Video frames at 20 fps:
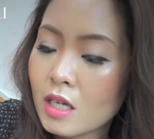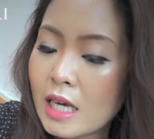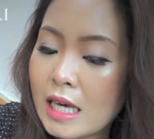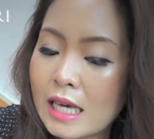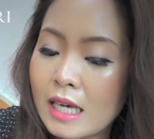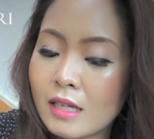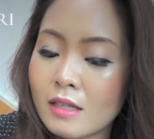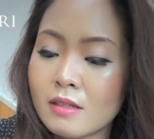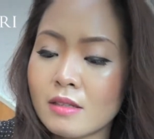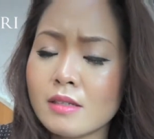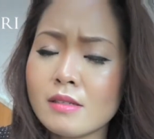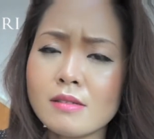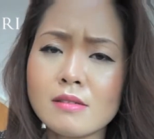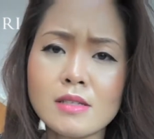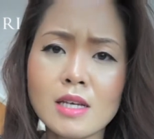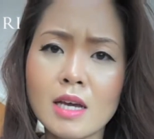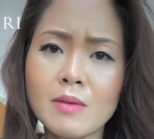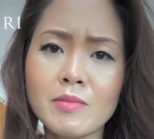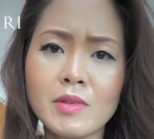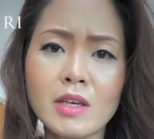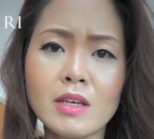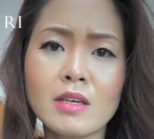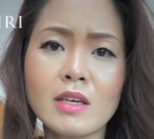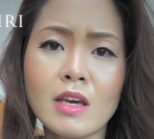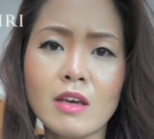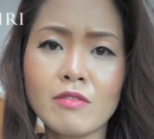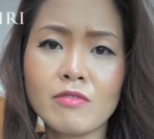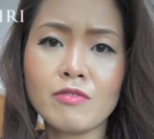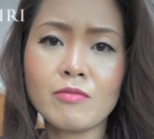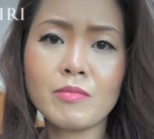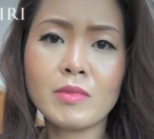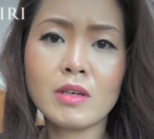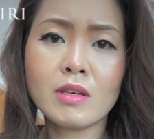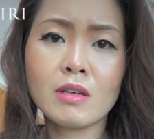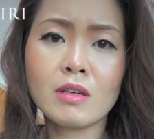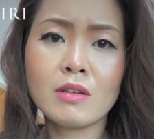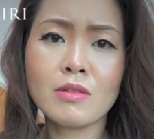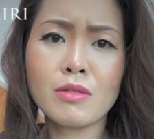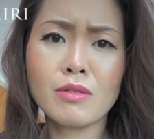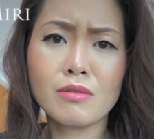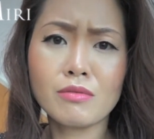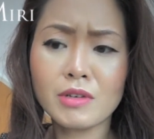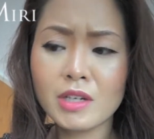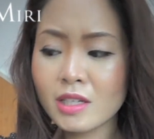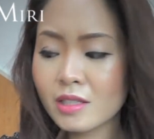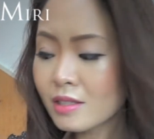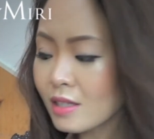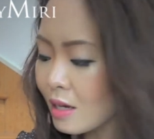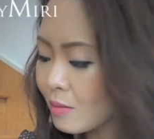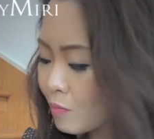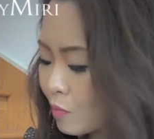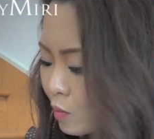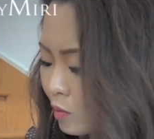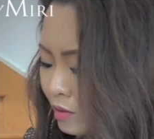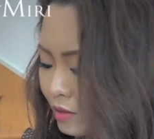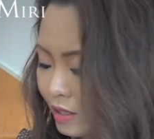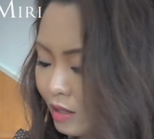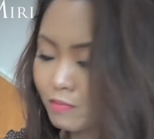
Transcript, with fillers: and this time they gave me three samples.